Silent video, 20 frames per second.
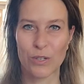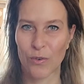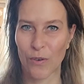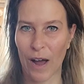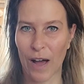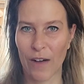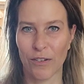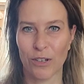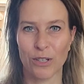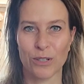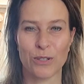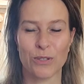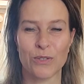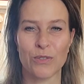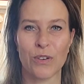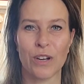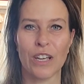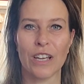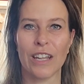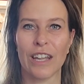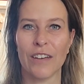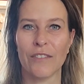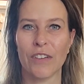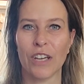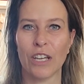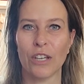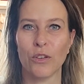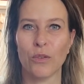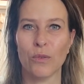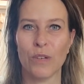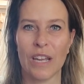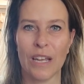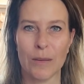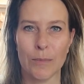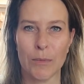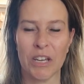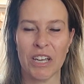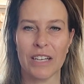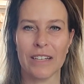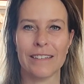travel, Costa Rica living, you
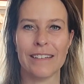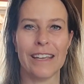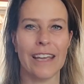name it.